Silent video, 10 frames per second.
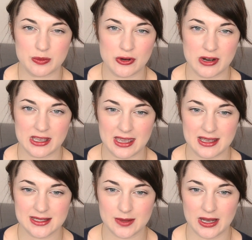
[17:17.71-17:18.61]
boring
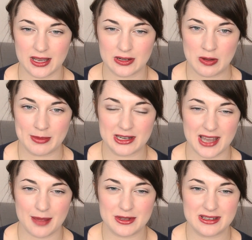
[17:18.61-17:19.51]
years where like not much
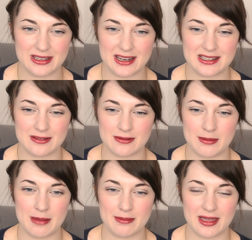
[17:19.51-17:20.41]
happened and I didn't
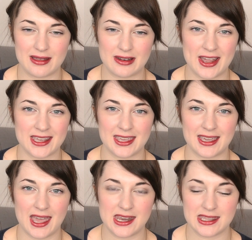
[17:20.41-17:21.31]
remember liking
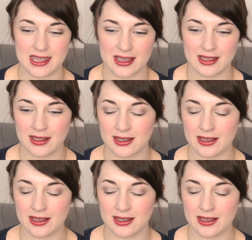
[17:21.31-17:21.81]
anything.